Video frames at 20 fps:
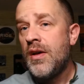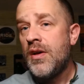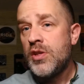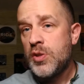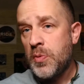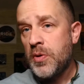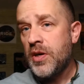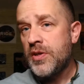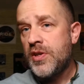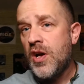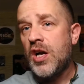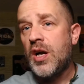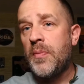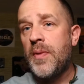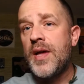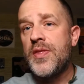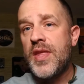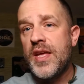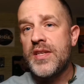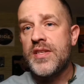So we're going to talk
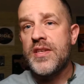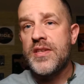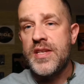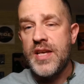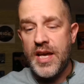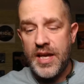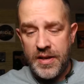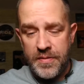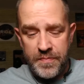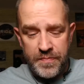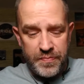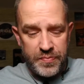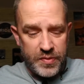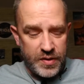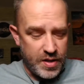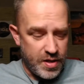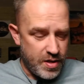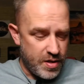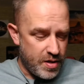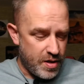about that today.
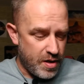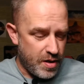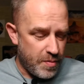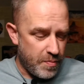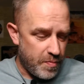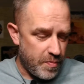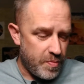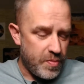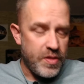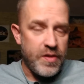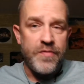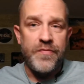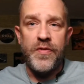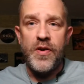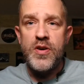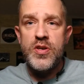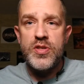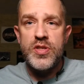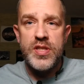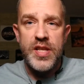The
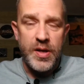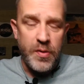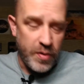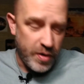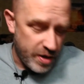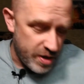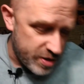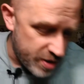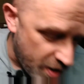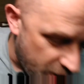first thing we're going to